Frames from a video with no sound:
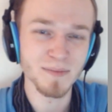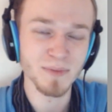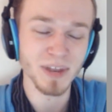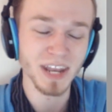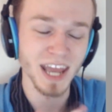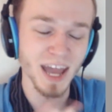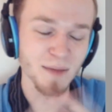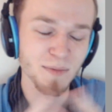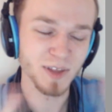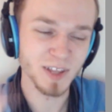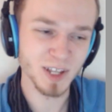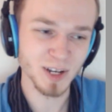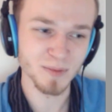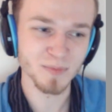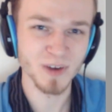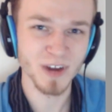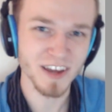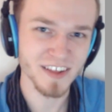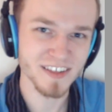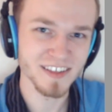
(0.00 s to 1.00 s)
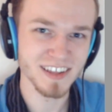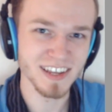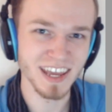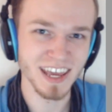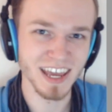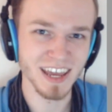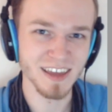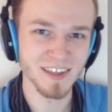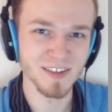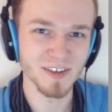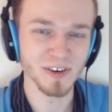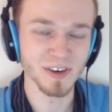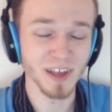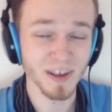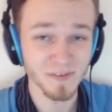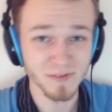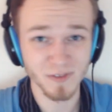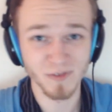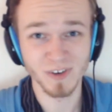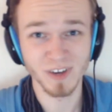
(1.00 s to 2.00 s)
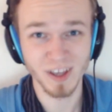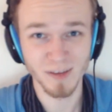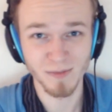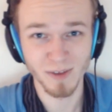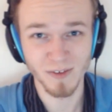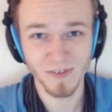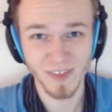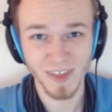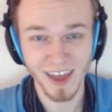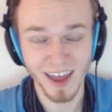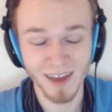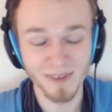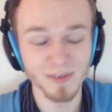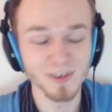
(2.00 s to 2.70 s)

but I am a little pressed today, so you'll have to forgive me for that.